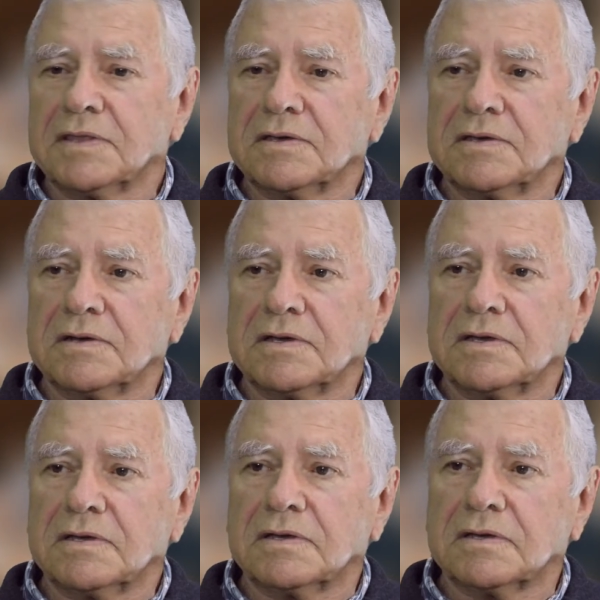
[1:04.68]
the
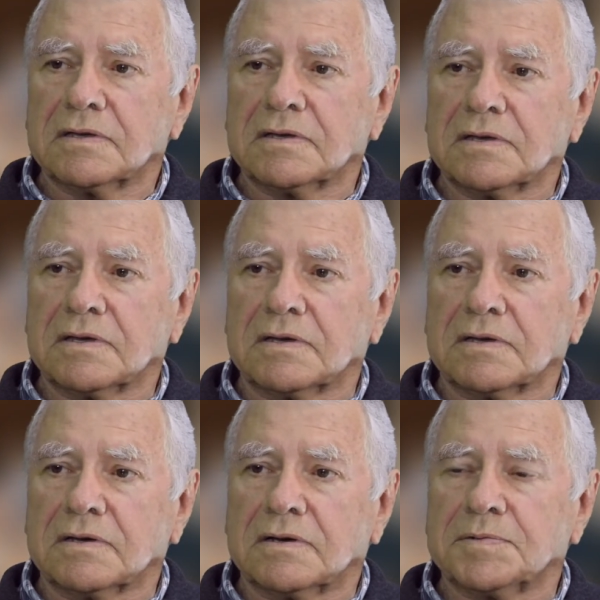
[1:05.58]
unique
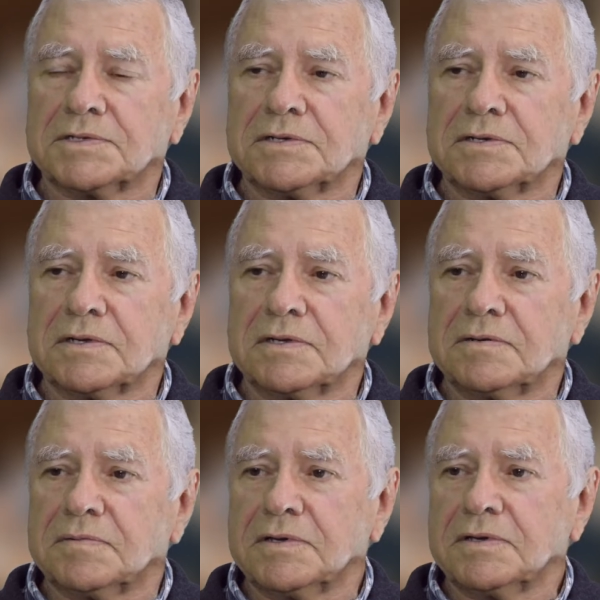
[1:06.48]
opportunity to
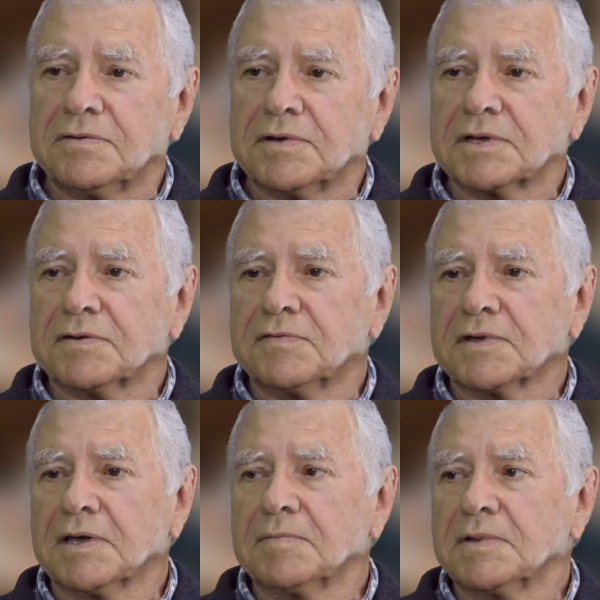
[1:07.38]
be a director of a
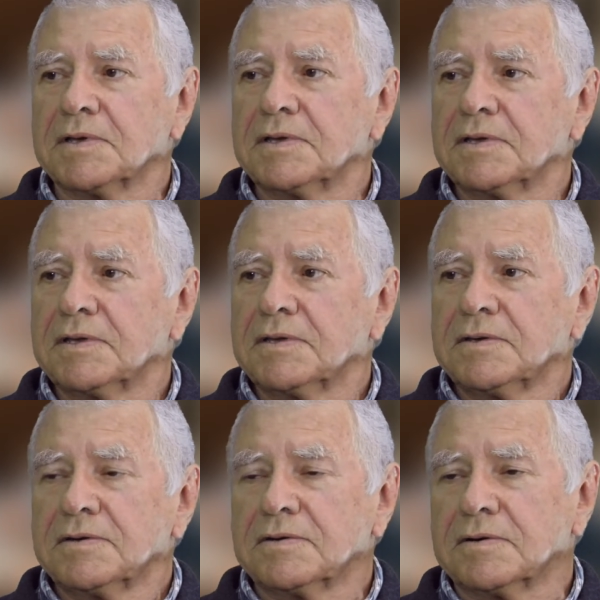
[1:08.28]
company,
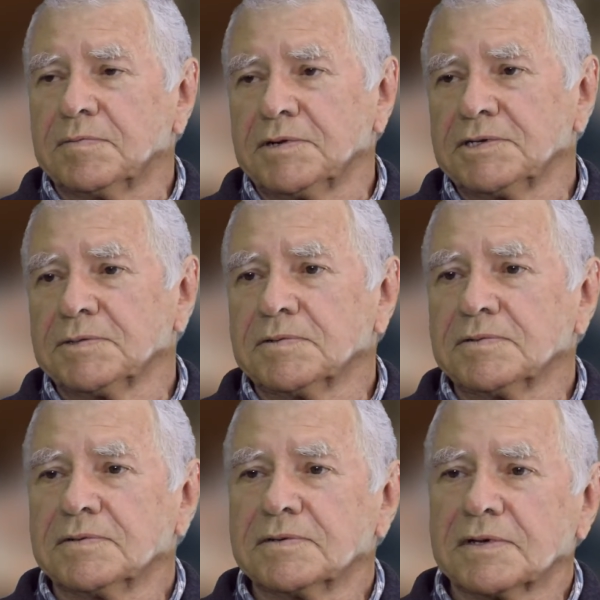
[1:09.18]
or a
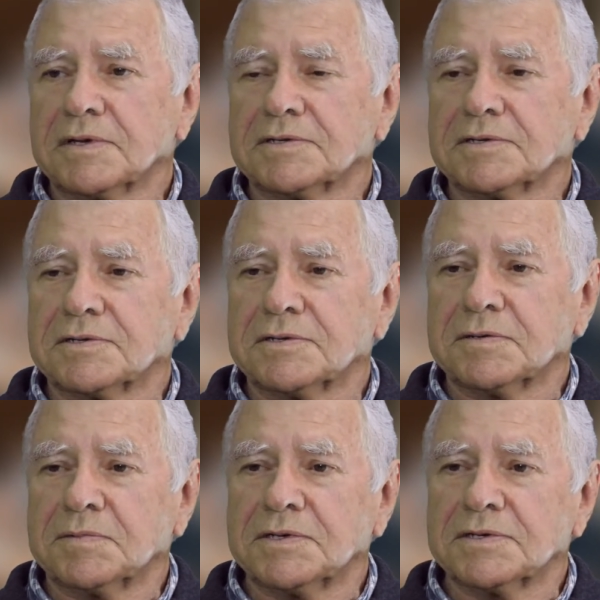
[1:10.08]
principal as the
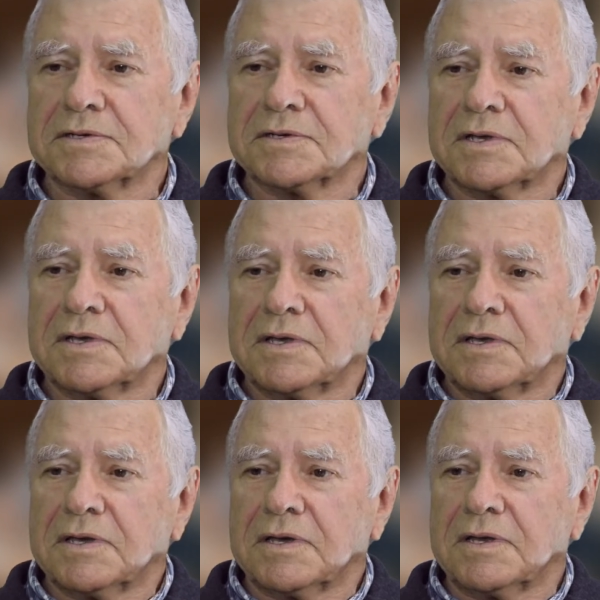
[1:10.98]
term is,
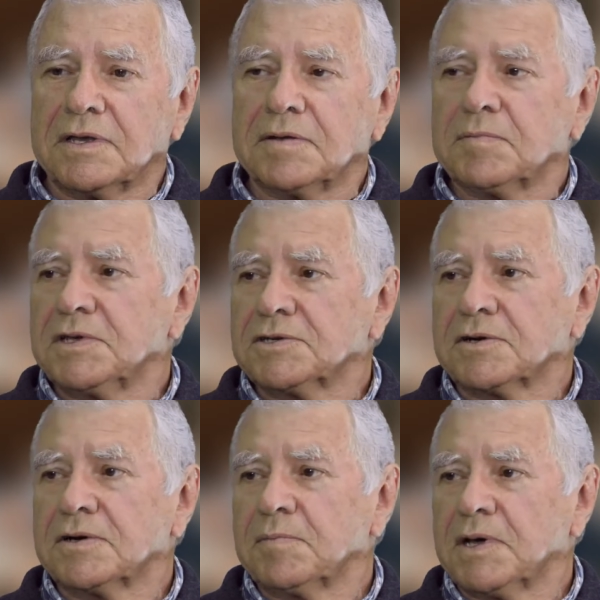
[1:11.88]
and yet be
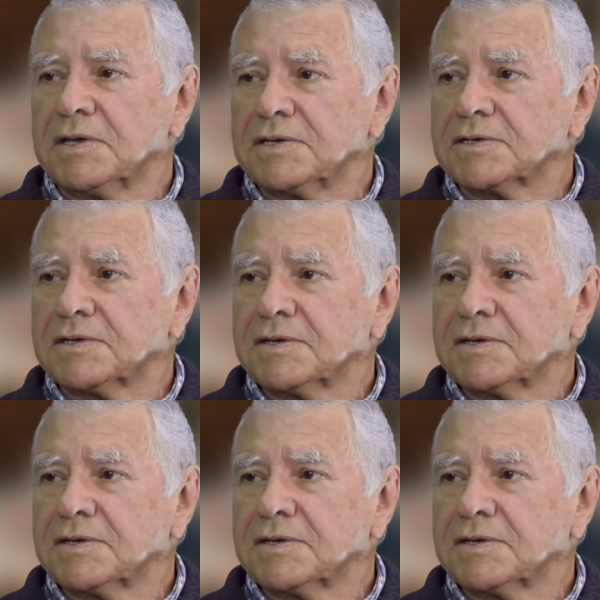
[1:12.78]
site-based.